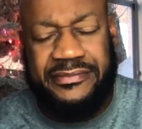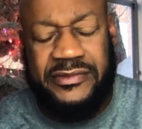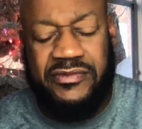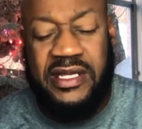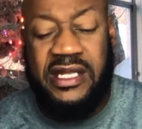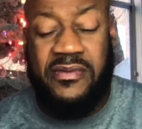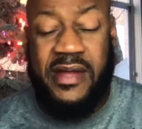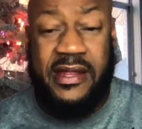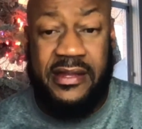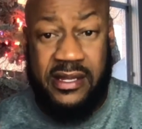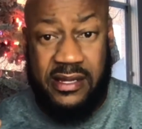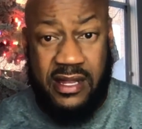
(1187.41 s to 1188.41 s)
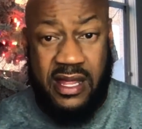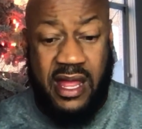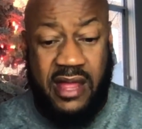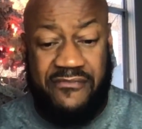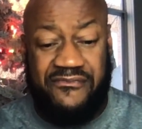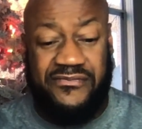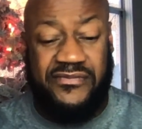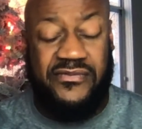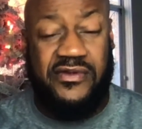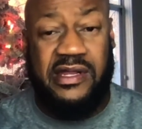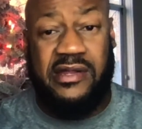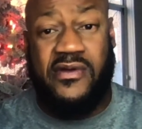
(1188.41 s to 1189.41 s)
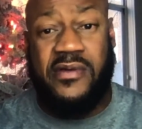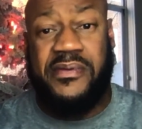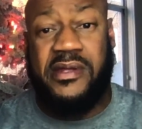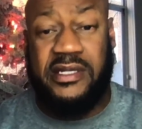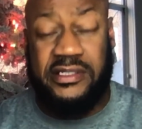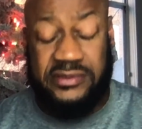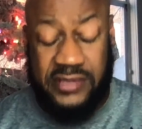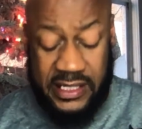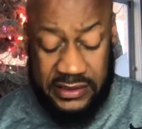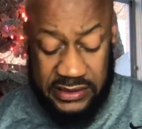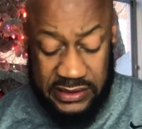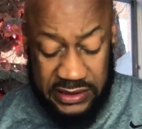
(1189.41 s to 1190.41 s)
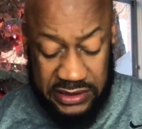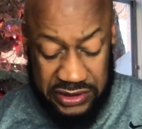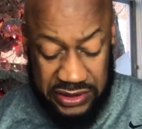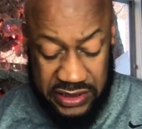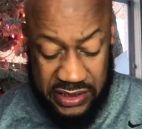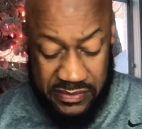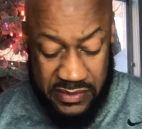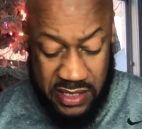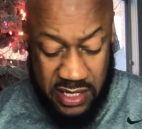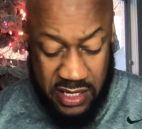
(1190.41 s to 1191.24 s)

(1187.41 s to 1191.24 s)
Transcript: Well, anyway, I'm going to go up here and get dressed and get to this gym.